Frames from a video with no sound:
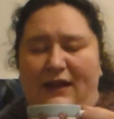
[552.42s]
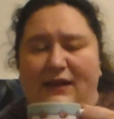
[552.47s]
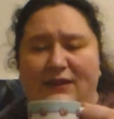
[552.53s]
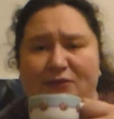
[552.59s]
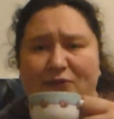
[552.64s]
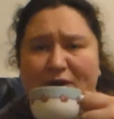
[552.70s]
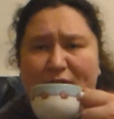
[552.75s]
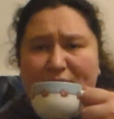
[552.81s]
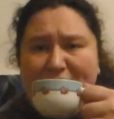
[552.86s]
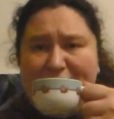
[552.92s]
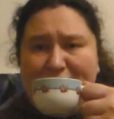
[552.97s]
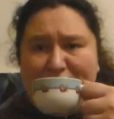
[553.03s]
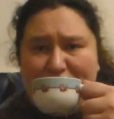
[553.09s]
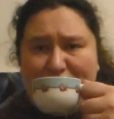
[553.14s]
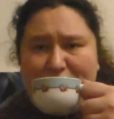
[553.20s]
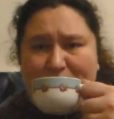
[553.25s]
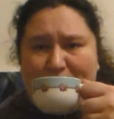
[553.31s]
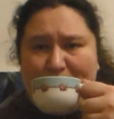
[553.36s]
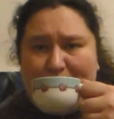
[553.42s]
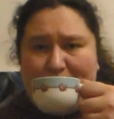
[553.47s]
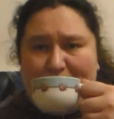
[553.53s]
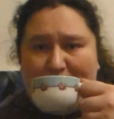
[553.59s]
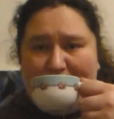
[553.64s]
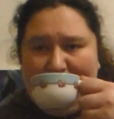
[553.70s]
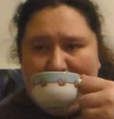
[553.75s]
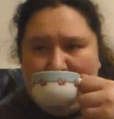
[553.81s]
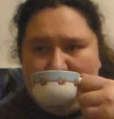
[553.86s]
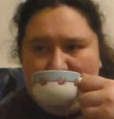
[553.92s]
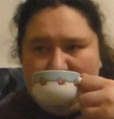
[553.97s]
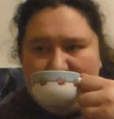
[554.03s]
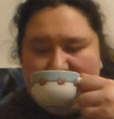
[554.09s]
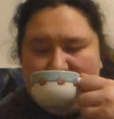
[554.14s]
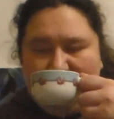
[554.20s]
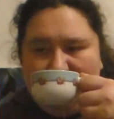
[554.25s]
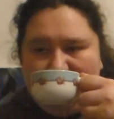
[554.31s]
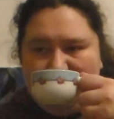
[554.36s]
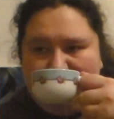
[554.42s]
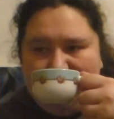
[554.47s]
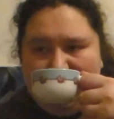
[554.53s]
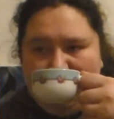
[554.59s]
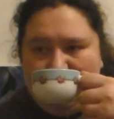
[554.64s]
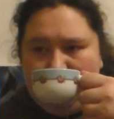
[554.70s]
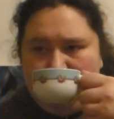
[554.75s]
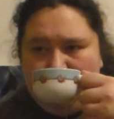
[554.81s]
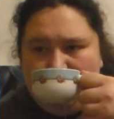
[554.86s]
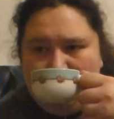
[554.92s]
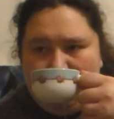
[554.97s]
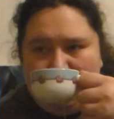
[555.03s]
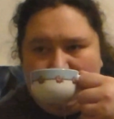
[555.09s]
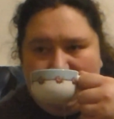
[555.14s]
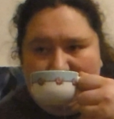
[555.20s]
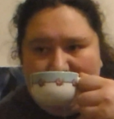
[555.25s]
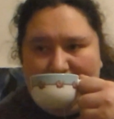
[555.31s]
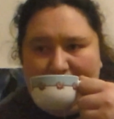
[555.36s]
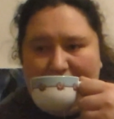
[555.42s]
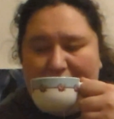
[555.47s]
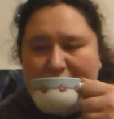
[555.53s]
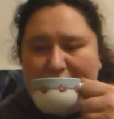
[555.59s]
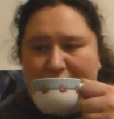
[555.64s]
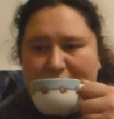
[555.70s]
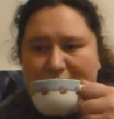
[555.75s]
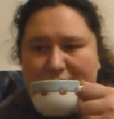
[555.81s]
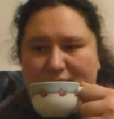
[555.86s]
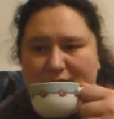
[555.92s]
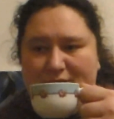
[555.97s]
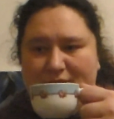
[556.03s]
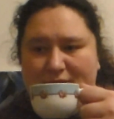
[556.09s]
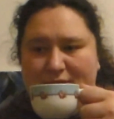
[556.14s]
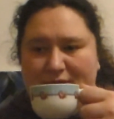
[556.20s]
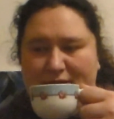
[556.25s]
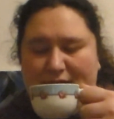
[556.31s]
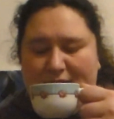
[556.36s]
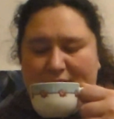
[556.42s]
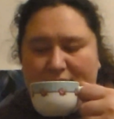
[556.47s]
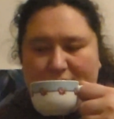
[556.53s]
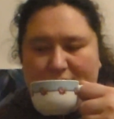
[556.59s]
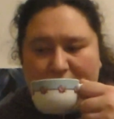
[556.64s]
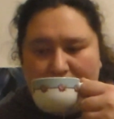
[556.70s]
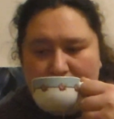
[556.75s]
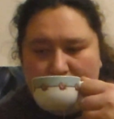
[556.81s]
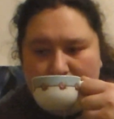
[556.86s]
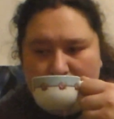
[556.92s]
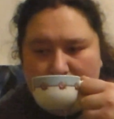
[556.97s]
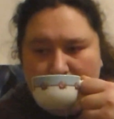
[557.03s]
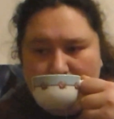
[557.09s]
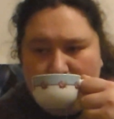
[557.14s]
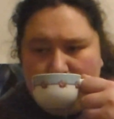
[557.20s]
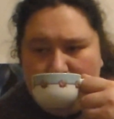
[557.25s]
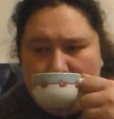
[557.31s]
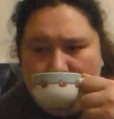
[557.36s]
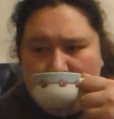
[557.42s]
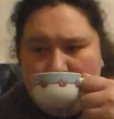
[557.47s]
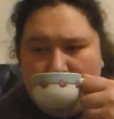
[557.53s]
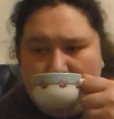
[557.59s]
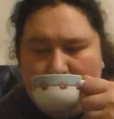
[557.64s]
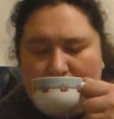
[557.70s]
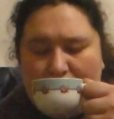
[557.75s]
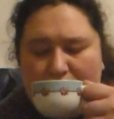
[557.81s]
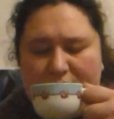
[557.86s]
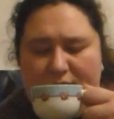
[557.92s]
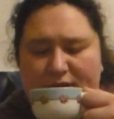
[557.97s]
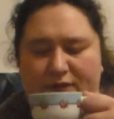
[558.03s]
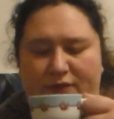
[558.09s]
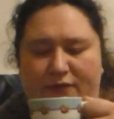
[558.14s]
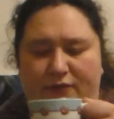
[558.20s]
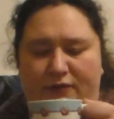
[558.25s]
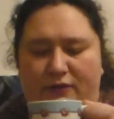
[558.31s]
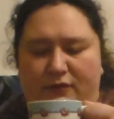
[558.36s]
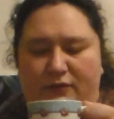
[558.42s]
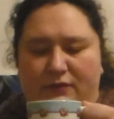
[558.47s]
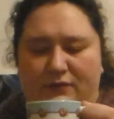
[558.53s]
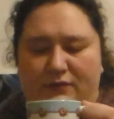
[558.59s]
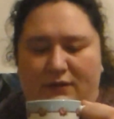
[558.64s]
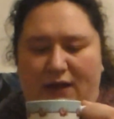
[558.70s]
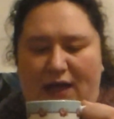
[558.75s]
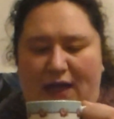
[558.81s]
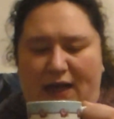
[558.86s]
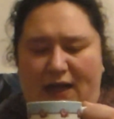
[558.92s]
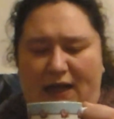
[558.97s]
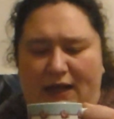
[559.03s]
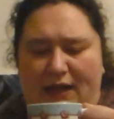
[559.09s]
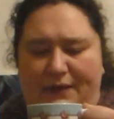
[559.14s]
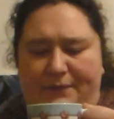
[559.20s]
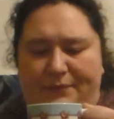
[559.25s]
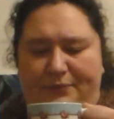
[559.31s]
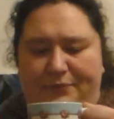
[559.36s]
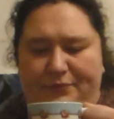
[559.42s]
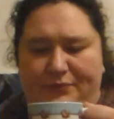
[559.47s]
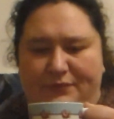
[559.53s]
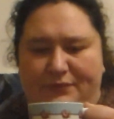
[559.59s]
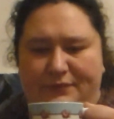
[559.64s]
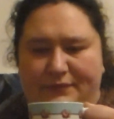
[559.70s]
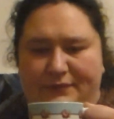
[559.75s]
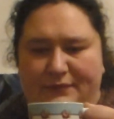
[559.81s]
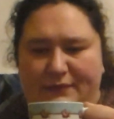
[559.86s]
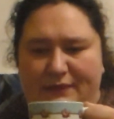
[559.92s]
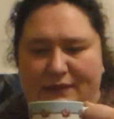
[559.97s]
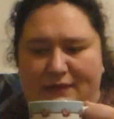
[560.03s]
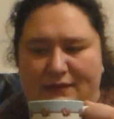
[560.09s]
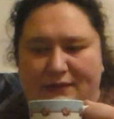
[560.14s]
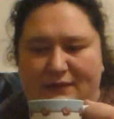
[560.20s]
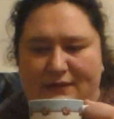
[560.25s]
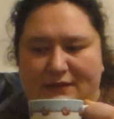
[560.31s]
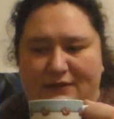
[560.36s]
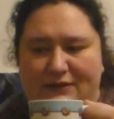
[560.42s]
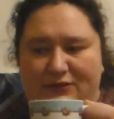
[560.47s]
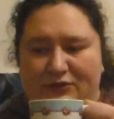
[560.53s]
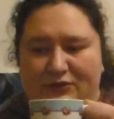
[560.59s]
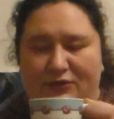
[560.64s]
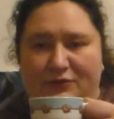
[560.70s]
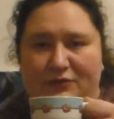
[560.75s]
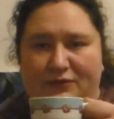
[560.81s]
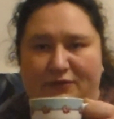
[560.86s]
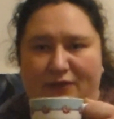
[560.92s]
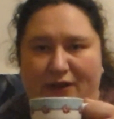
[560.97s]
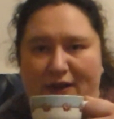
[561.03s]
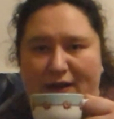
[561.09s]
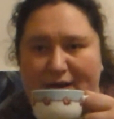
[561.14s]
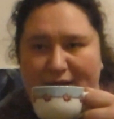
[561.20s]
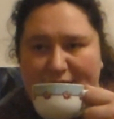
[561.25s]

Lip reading: It's very sort of Bakewell tarty again. That wonderful sort of